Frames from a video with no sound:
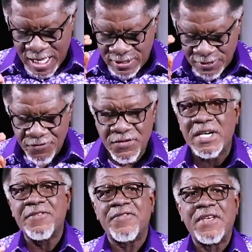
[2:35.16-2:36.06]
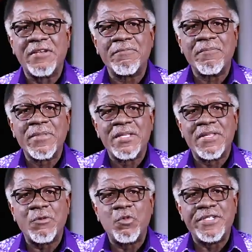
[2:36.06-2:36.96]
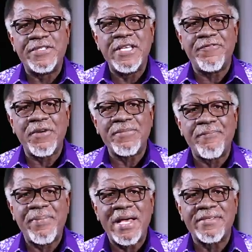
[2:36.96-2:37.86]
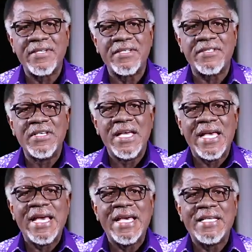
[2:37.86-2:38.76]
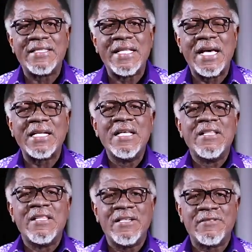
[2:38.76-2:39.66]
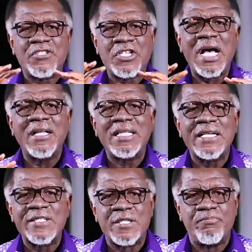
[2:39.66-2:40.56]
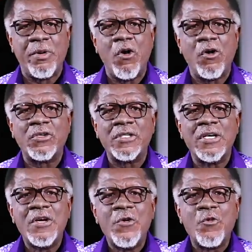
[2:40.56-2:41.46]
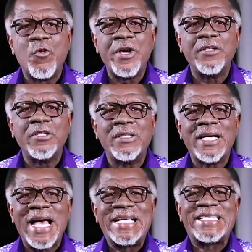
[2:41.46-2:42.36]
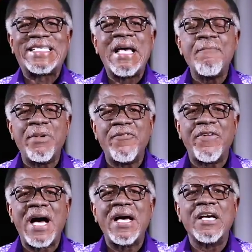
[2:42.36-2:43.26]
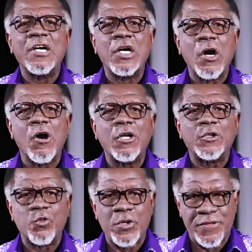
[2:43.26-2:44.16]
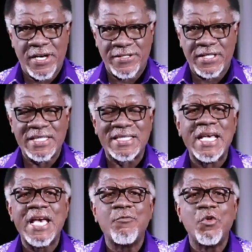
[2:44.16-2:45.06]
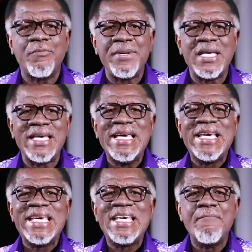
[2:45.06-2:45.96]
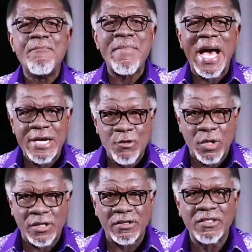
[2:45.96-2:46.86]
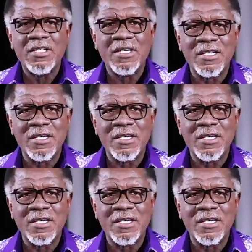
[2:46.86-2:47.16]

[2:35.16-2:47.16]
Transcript: And the third thing that we see from the passage is that the child that is born will exemplify God with us. His name will be Emmanuel,